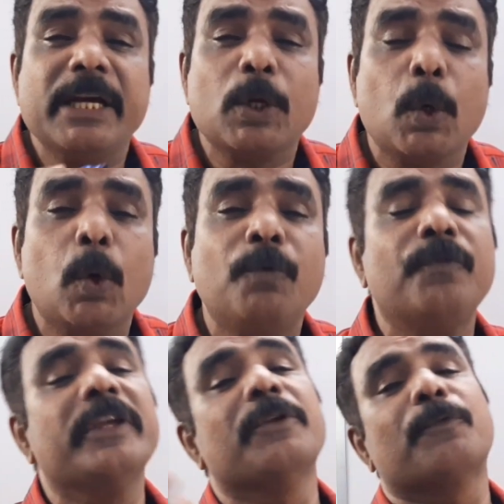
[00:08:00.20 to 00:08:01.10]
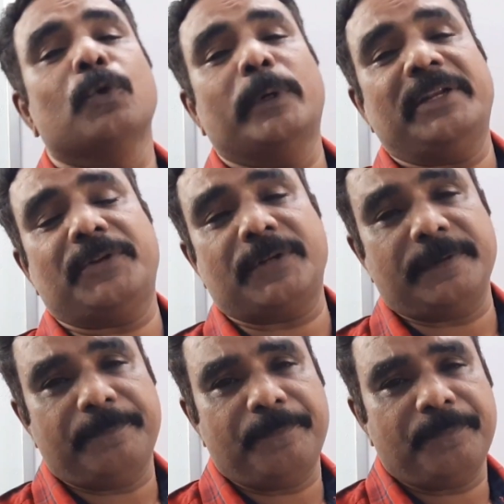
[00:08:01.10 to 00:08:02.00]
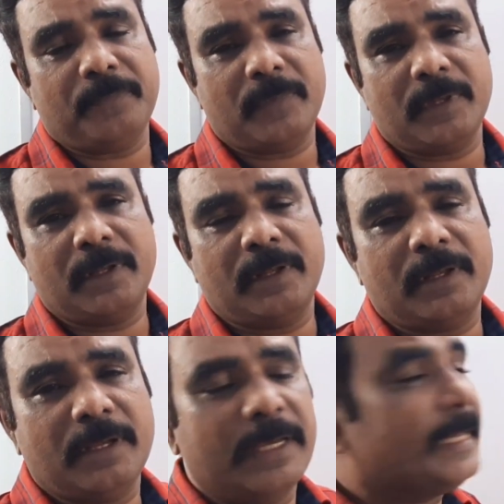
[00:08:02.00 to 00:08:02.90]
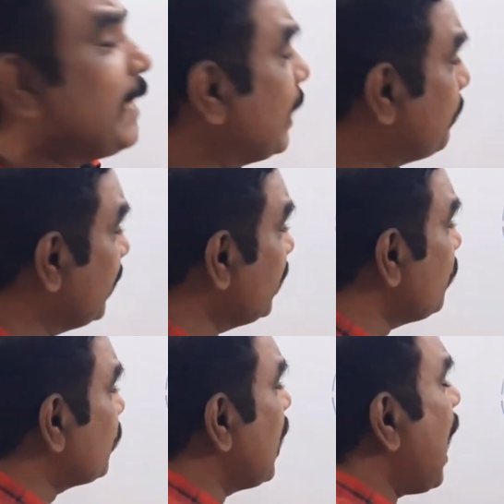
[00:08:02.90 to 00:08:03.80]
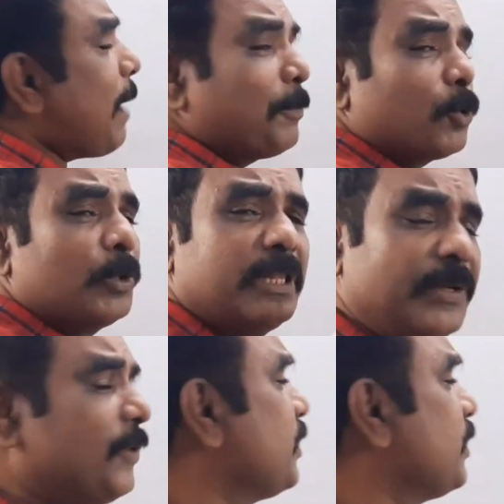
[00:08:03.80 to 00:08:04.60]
of influence. That means up to this